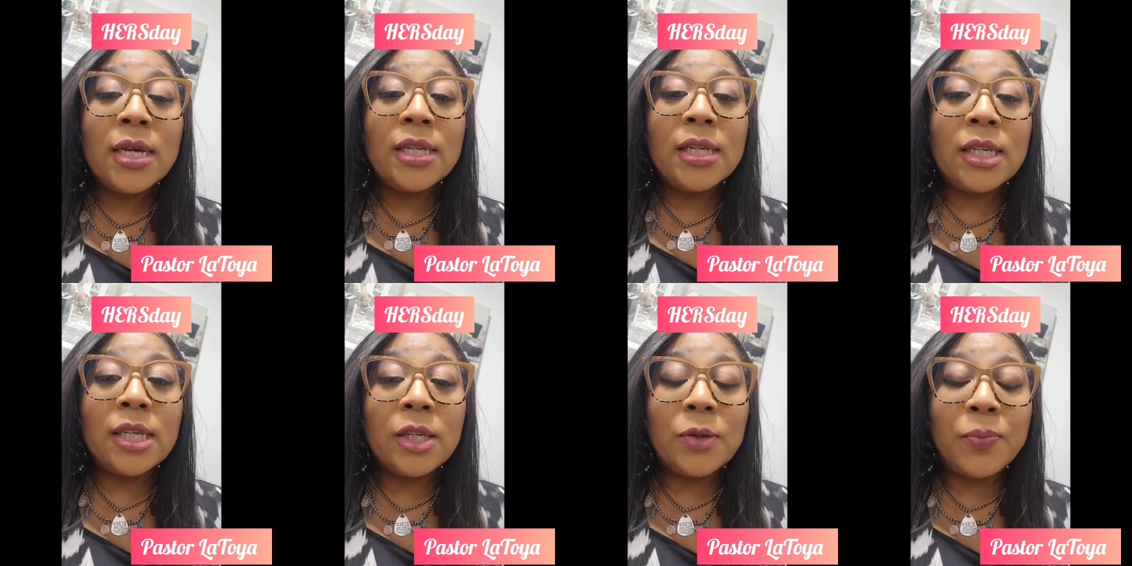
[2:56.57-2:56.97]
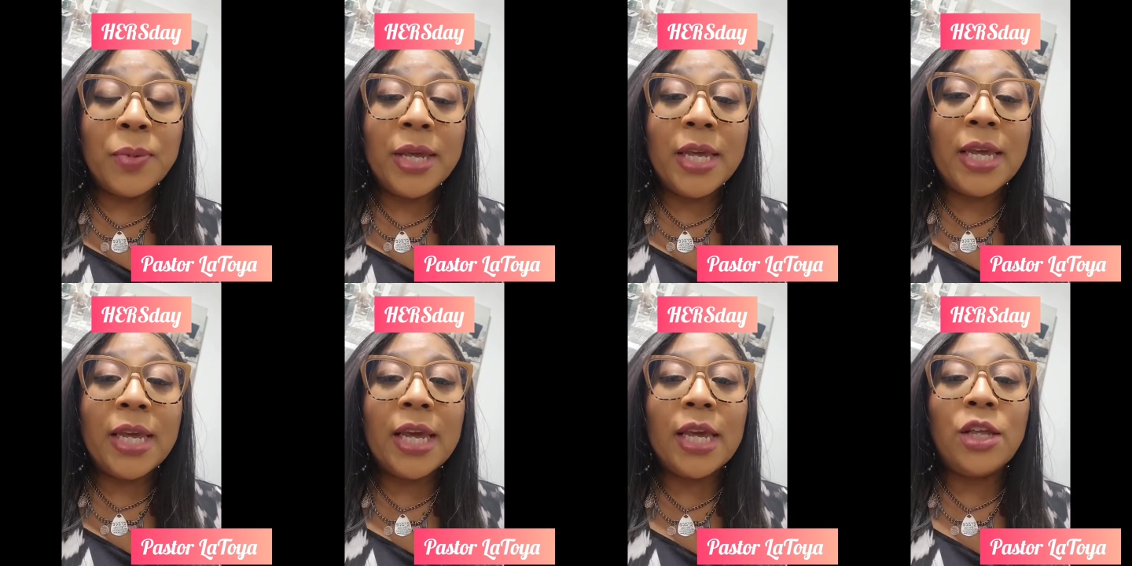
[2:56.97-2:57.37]

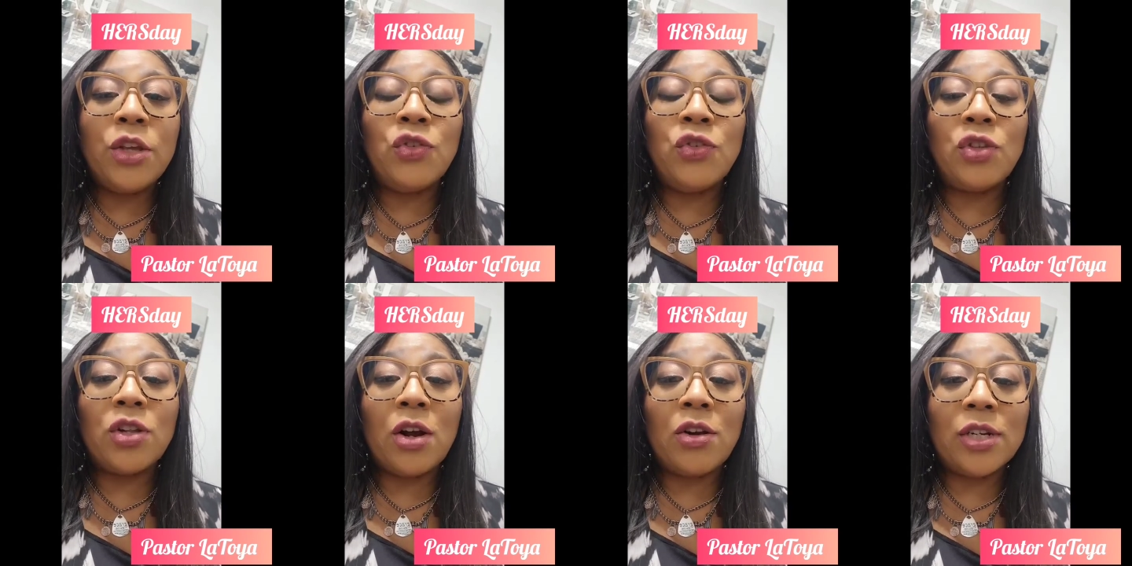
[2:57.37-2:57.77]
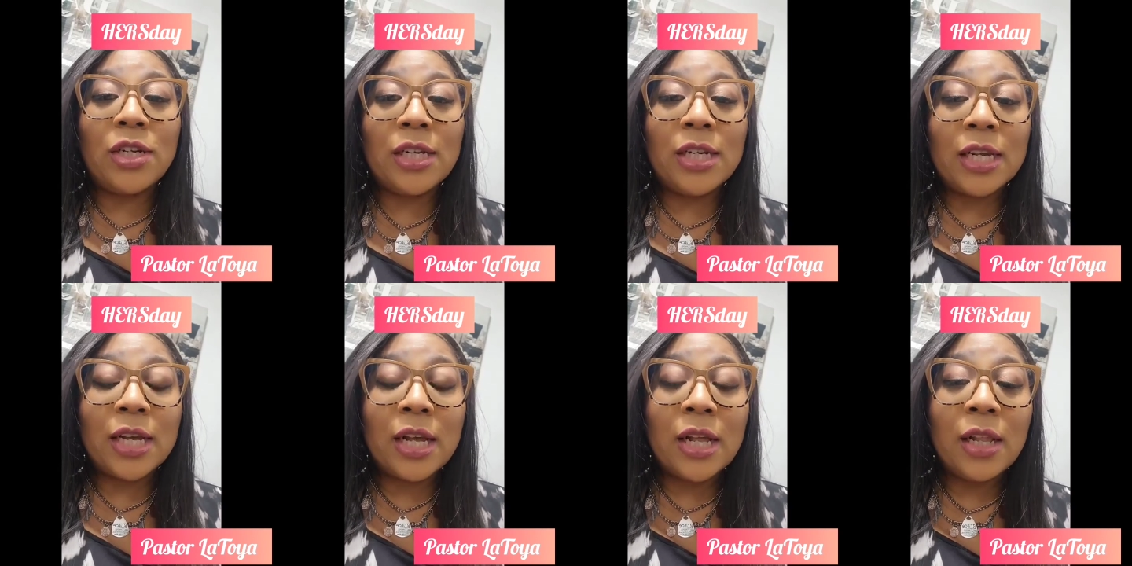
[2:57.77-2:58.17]
speak it, you start
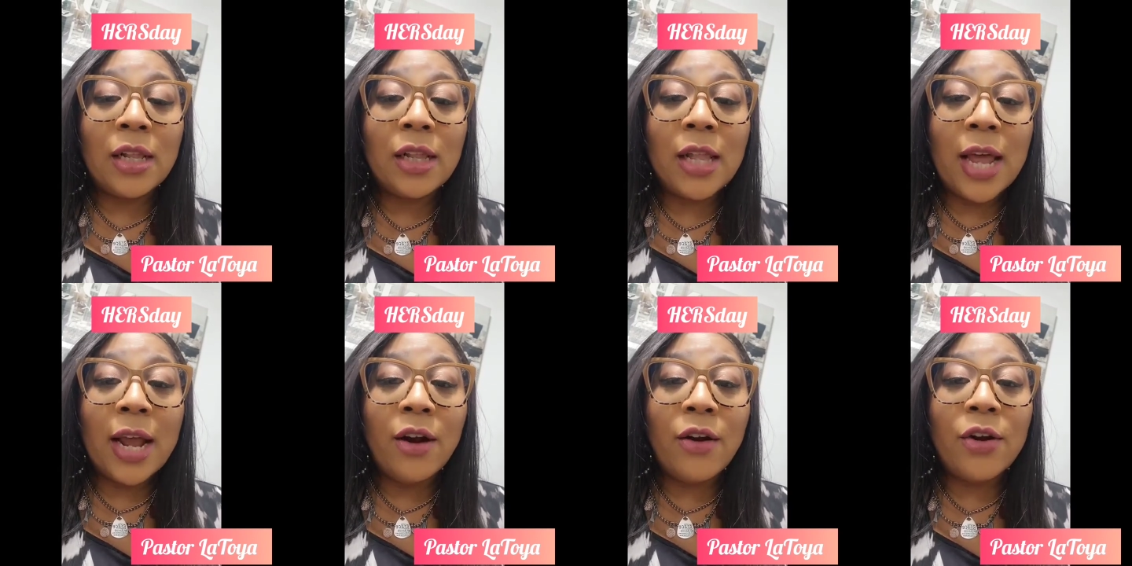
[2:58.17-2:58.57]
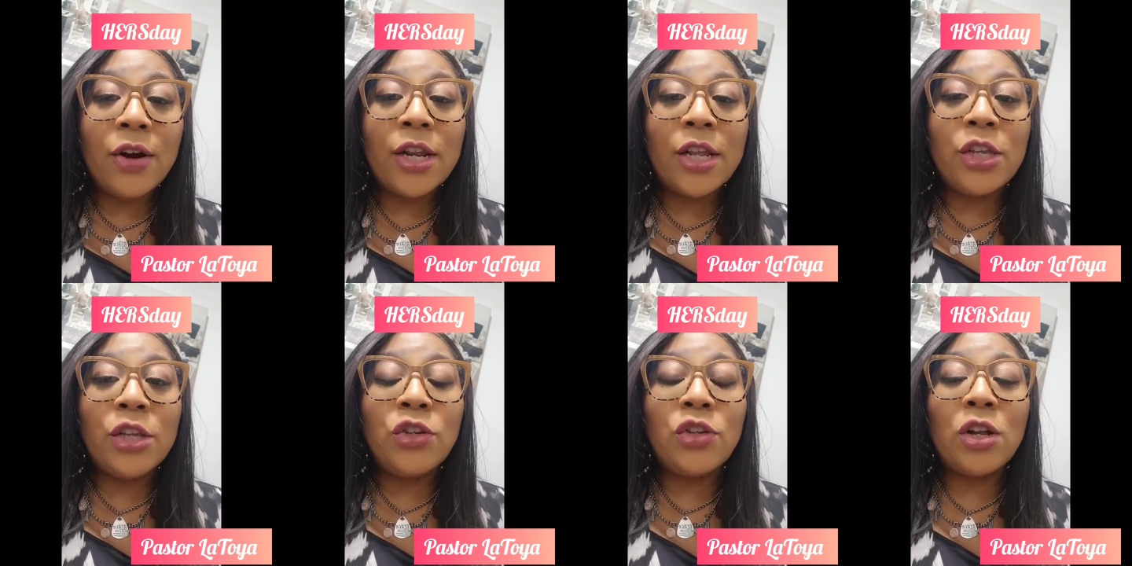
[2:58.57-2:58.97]
to declare
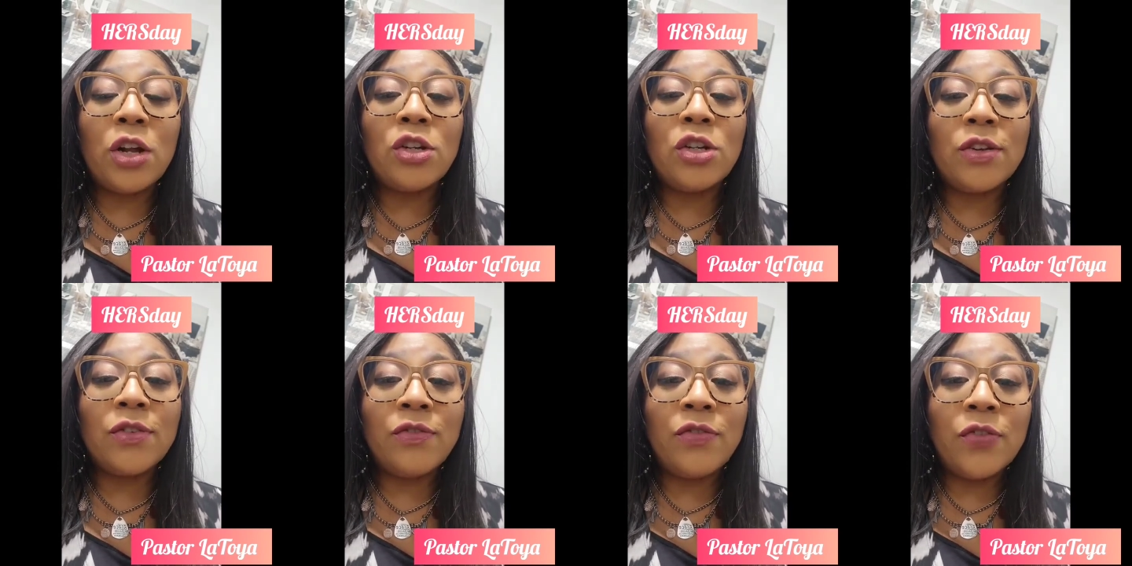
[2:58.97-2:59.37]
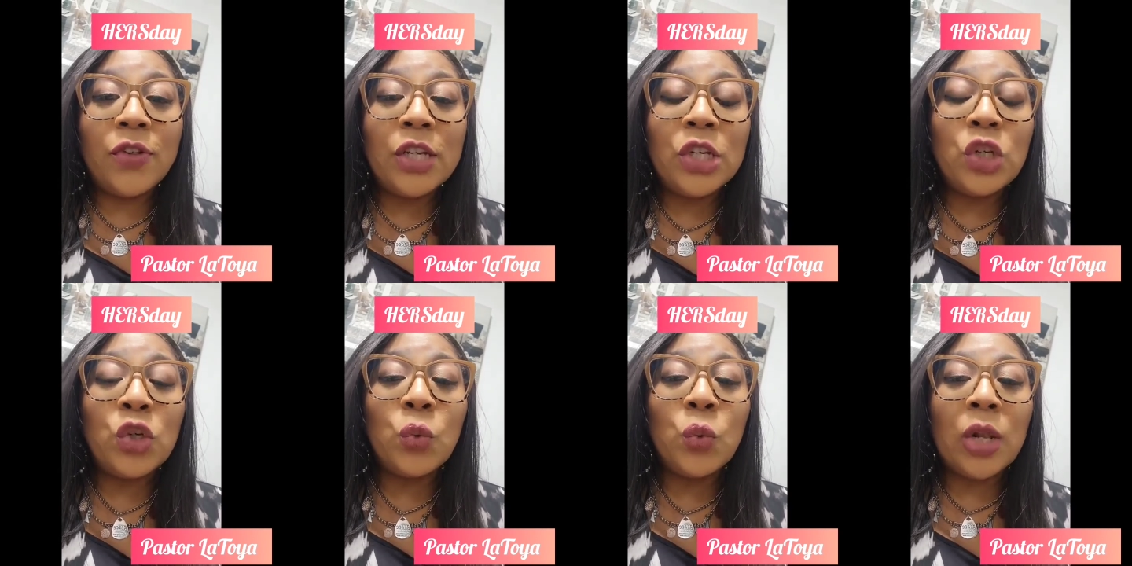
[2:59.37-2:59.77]
it, and you start to
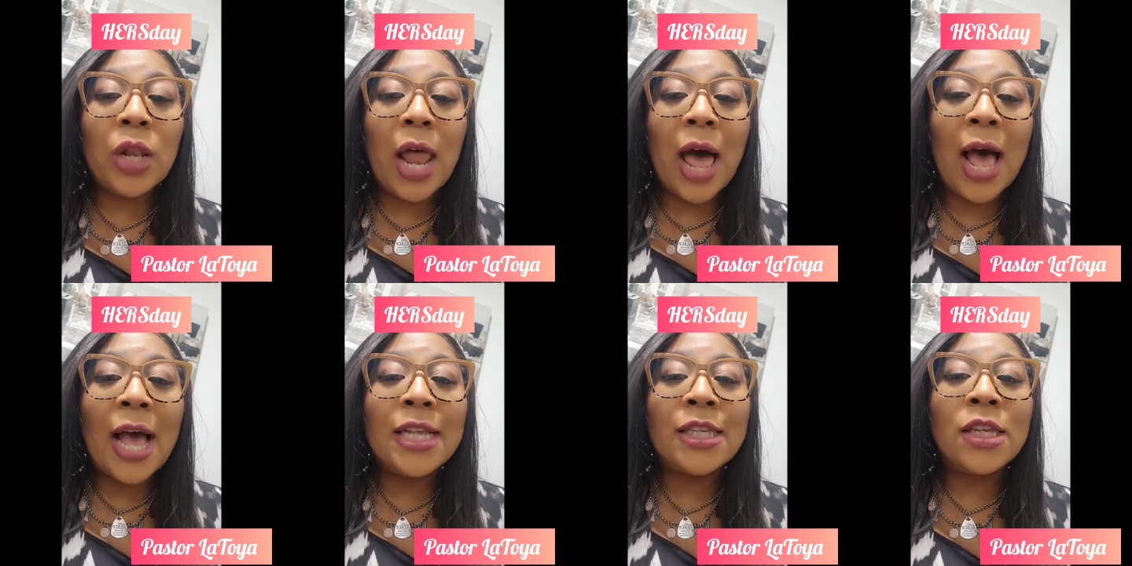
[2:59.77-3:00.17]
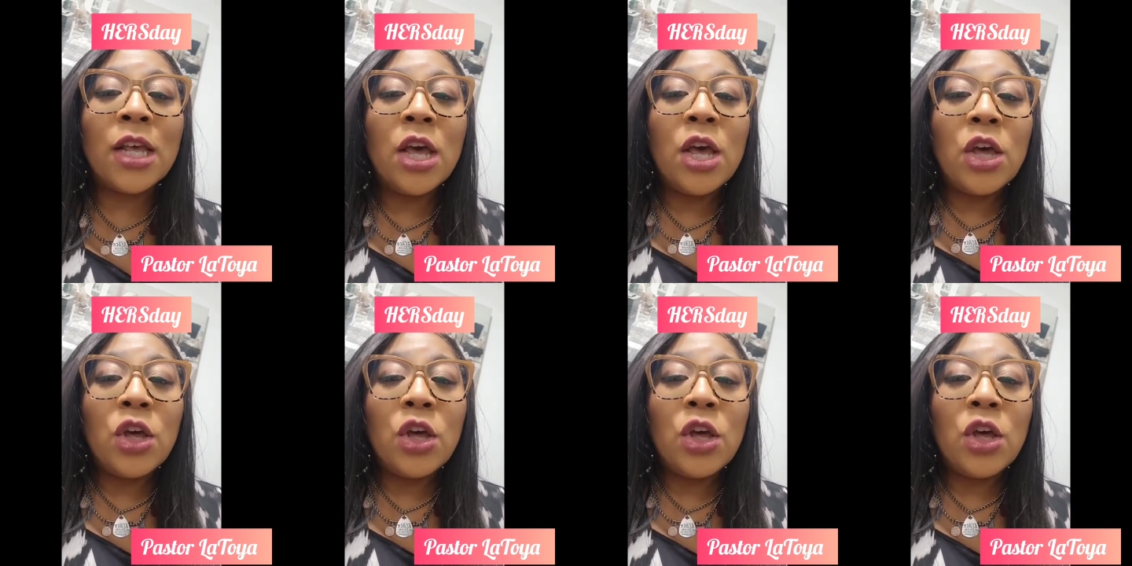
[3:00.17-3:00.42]
visualize